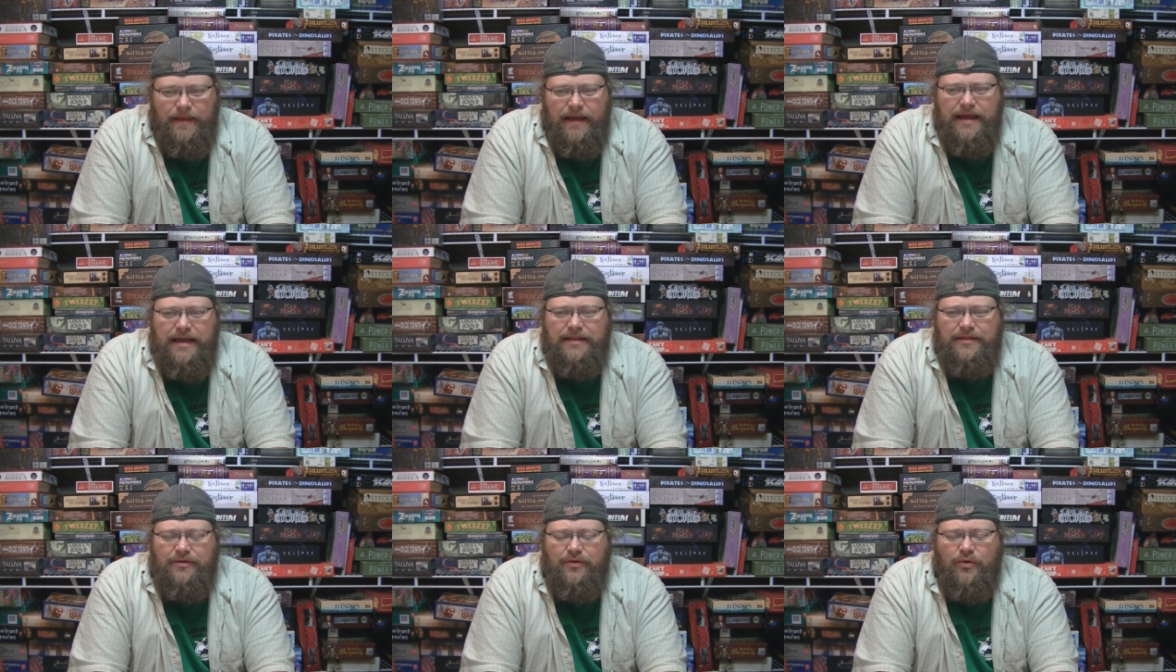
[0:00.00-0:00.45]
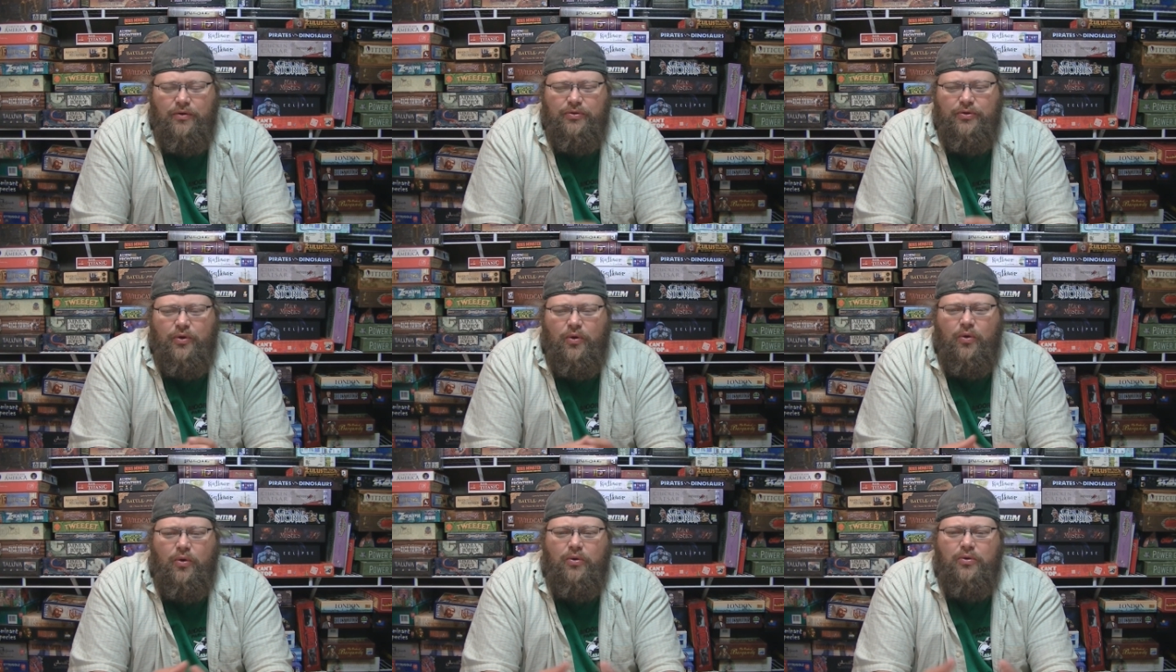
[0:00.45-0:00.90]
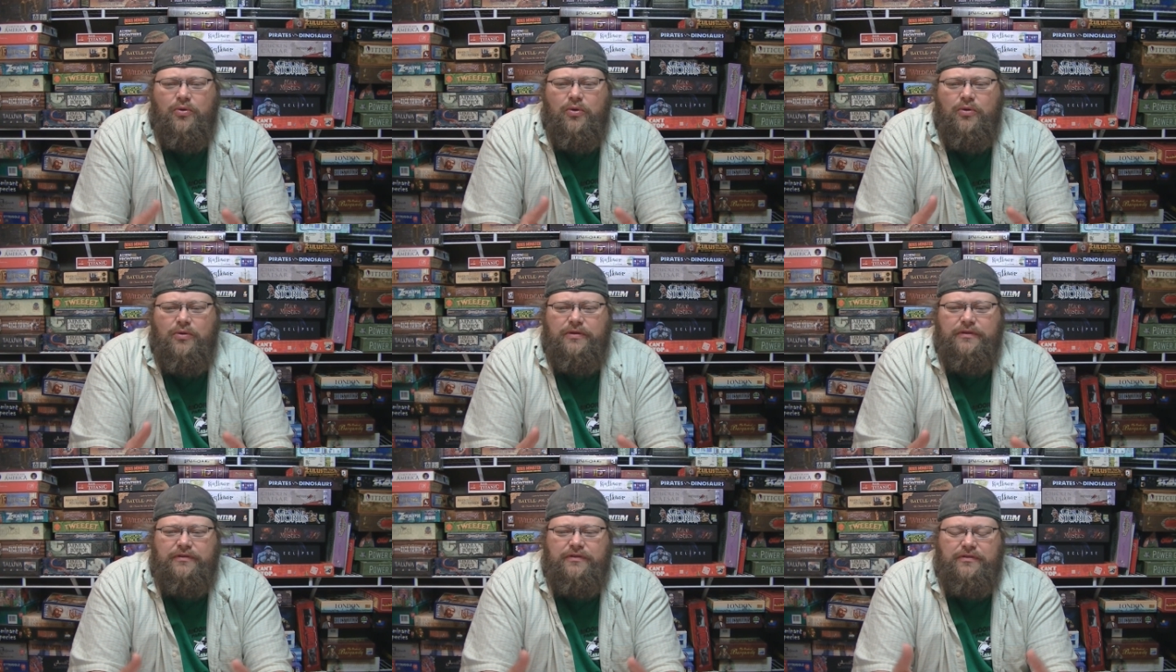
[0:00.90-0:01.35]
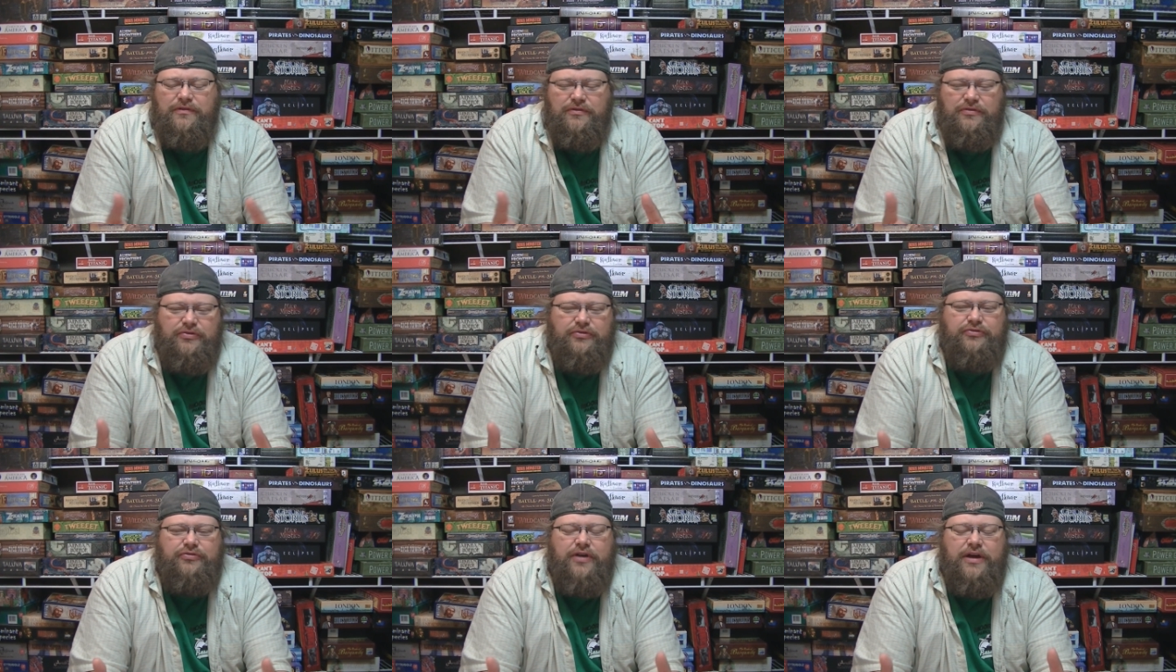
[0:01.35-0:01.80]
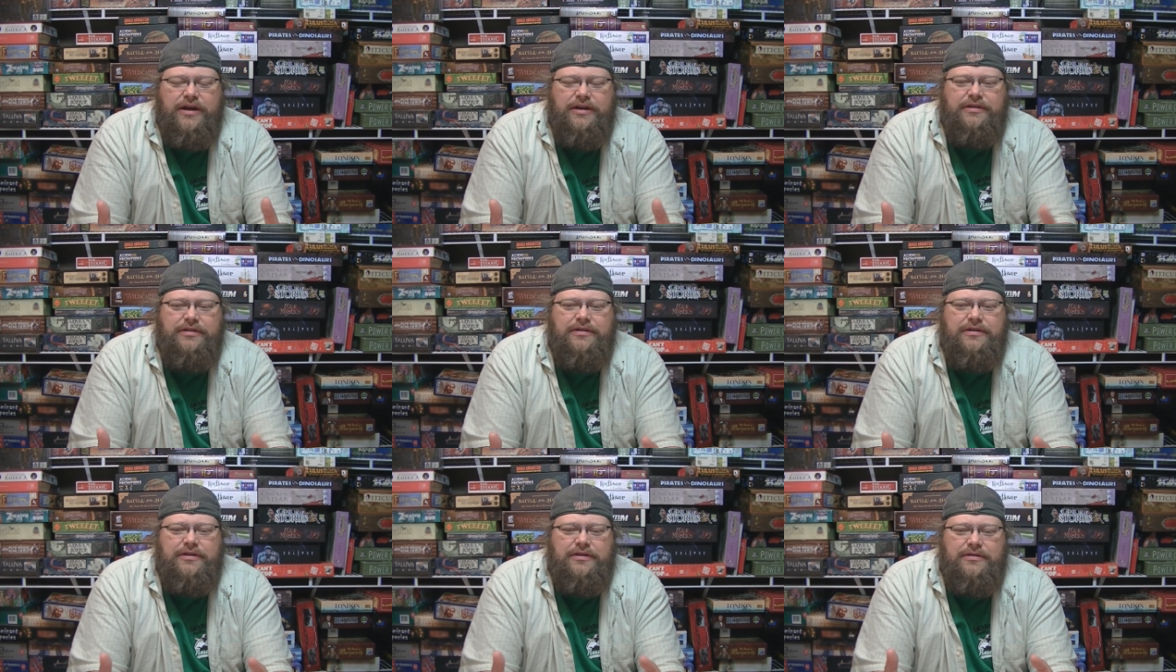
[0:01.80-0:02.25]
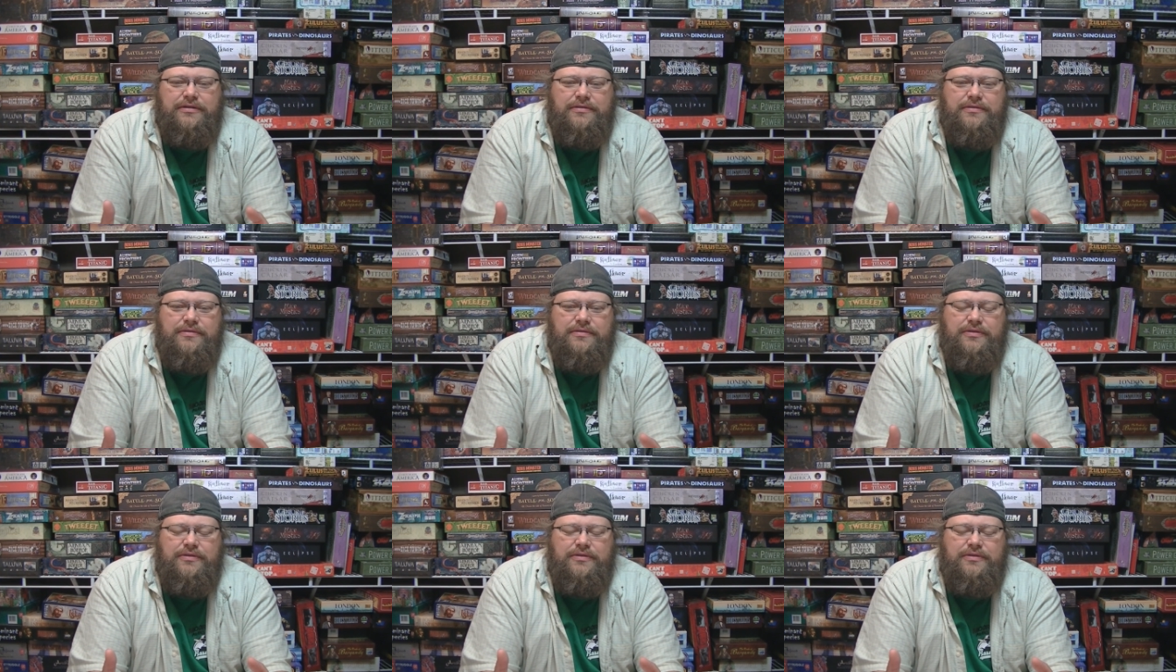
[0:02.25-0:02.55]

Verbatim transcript: and the, the whole goal is, is that you're trying to